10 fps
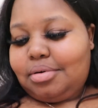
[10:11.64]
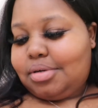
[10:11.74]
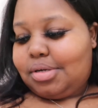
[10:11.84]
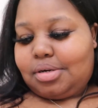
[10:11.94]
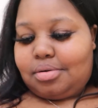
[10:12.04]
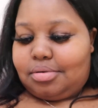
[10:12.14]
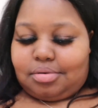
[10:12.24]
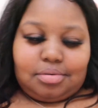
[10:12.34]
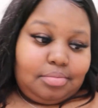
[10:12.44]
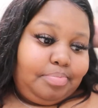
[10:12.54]
Um,
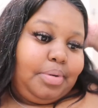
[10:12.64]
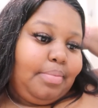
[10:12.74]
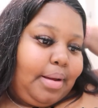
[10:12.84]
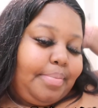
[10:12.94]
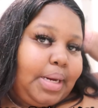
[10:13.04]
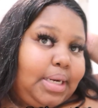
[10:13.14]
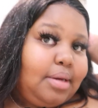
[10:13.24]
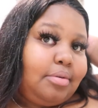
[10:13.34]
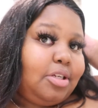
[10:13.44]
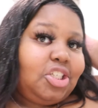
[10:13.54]
put my bonnet
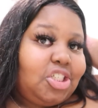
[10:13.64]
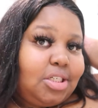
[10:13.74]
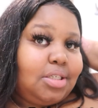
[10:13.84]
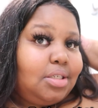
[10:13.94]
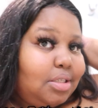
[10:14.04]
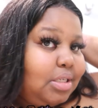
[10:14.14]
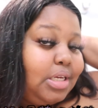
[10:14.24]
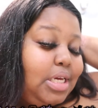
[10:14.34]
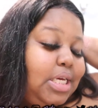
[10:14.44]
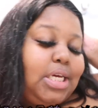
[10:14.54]
on his sheet
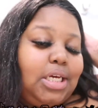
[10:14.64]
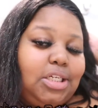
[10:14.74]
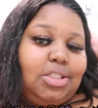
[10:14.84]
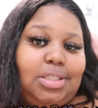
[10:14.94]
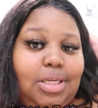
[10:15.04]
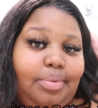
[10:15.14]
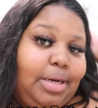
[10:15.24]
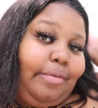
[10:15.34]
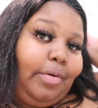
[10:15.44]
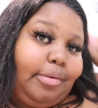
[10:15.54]
and just get
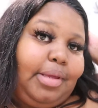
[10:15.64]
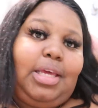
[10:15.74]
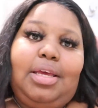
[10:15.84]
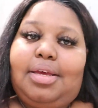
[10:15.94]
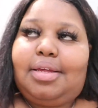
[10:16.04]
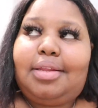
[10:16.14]
ready for bed.